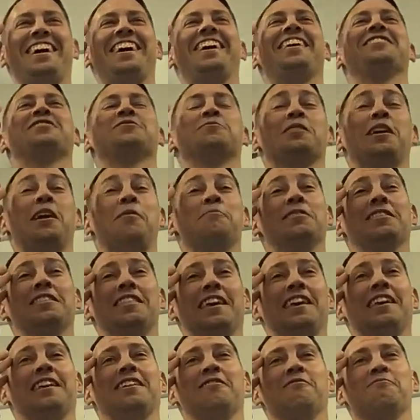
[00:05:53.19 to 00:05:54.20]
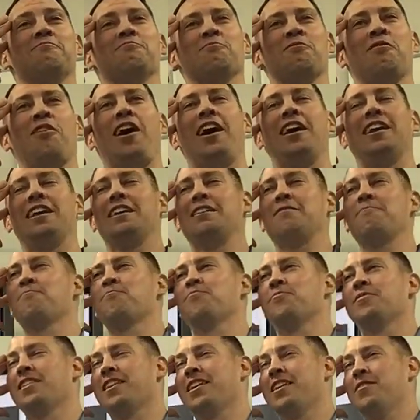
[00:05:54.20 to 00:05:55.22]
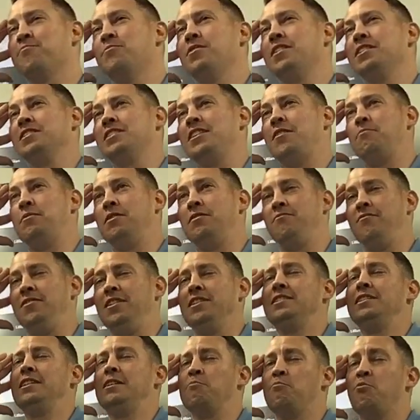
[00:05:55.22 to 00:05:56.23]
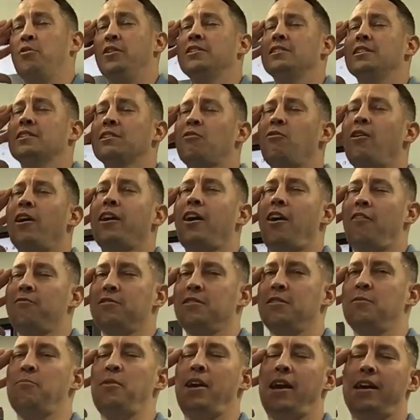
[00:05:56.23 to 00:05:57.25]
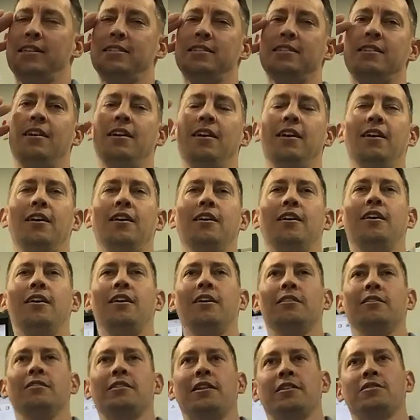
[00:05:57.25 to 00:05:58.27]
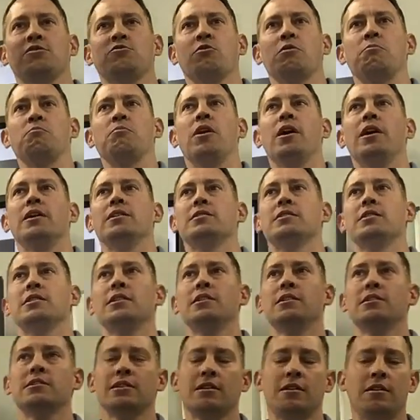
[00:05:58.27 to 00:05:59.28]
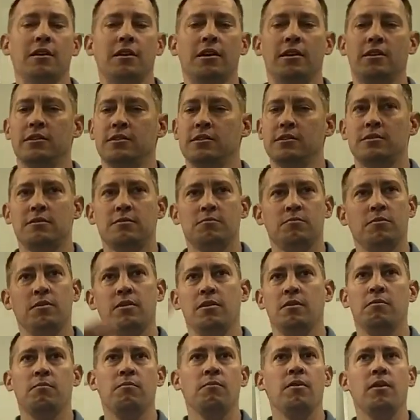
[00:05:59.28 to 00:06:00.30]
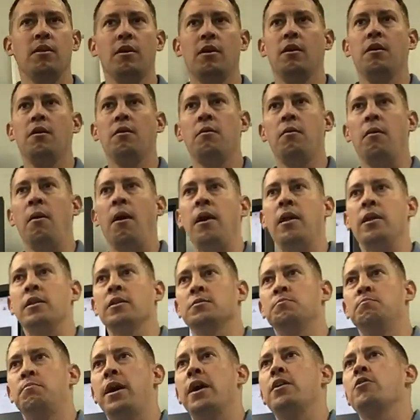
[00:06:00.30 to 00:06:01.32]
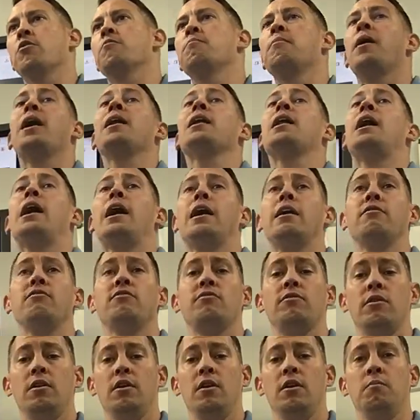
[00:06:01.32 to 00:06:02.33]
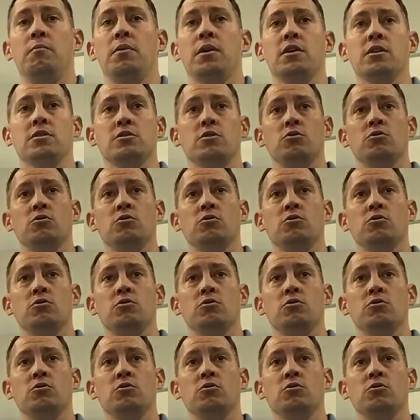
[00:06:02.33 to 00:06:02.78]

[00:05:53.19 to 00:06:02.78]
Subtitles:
That's what I've been thinking of writing, because I've been visiting prison quite often the last 3 months, and it is bettered my life because